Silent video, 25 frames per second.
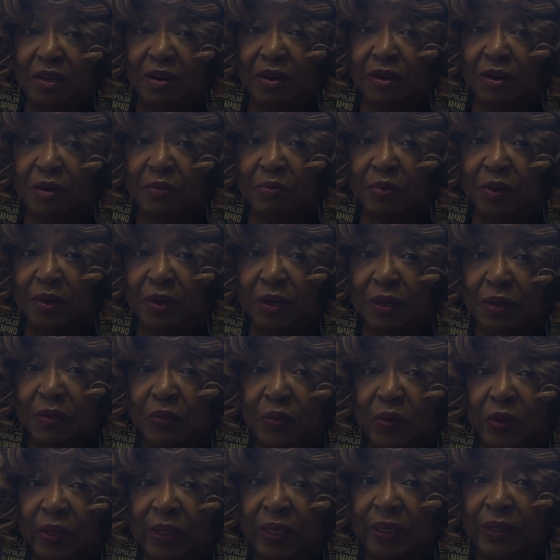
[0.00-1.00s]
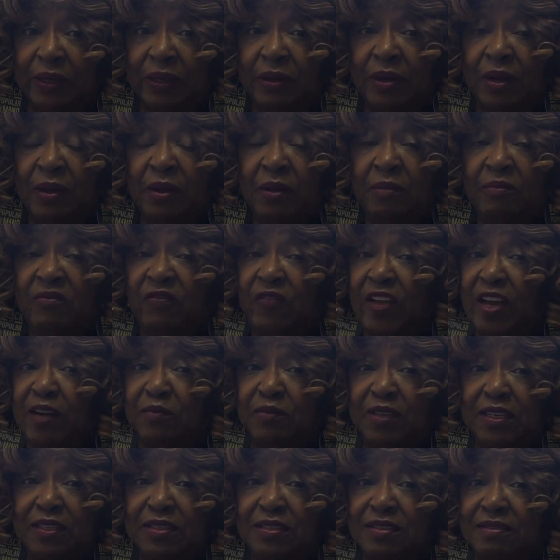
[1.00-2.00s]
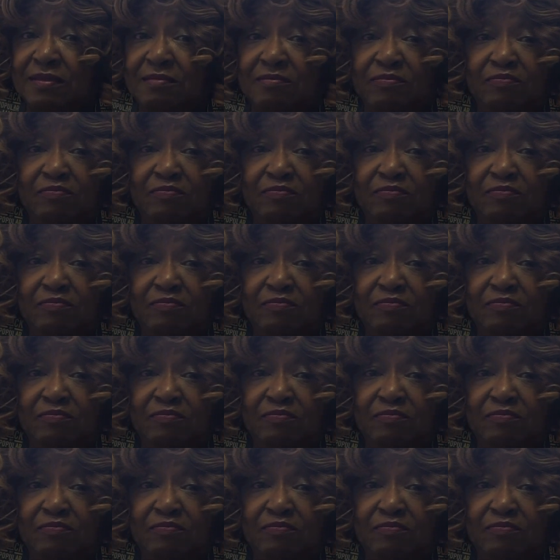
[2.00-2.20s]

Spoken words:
Hall Park where families,